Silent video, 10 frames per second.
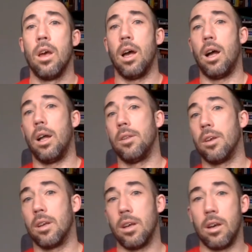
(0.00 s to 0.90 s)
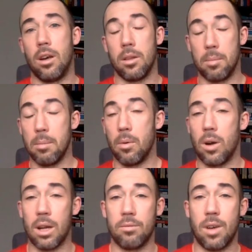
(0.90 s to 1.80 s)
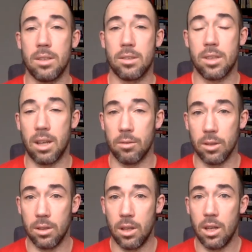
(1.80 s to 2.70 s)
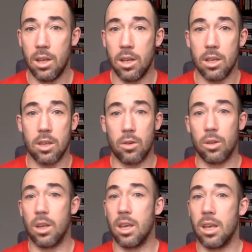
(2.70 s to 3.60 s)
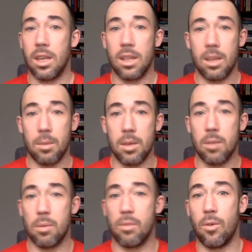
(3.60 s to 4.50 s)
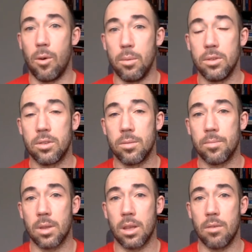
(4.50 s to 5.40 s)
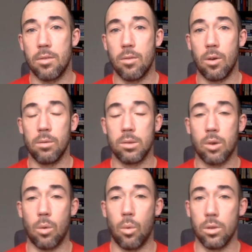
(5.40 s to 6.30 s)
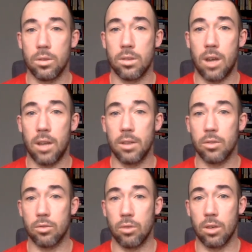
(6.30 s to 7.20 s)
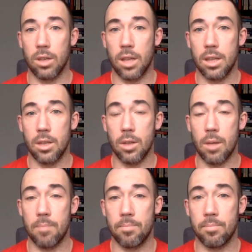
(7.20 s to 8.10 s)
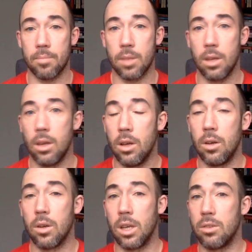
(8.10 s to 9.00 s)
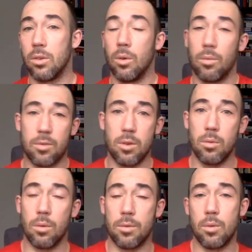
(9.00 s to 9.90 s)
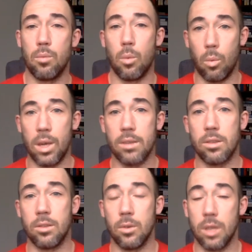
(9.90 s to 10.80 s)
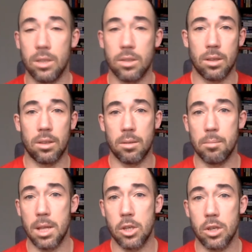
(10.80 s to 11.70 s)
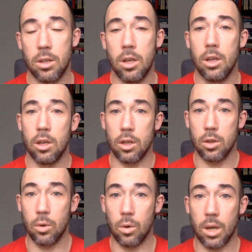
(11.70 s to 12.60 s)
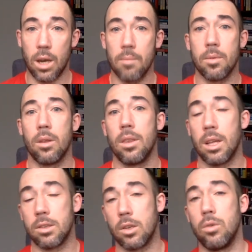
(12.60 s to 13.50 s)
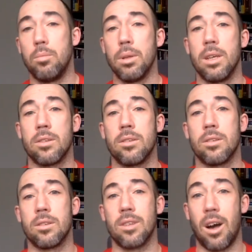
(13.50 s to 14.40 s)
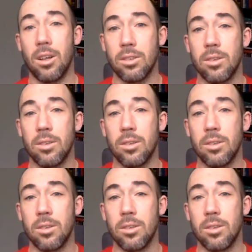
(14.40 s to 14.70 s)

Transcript: and at a bit more advanced level, you're going to inhibit your performance if you've always got one side stronger than the other. Okay, so a few, a few ways to do this. I did mention yoga. That's a good place to start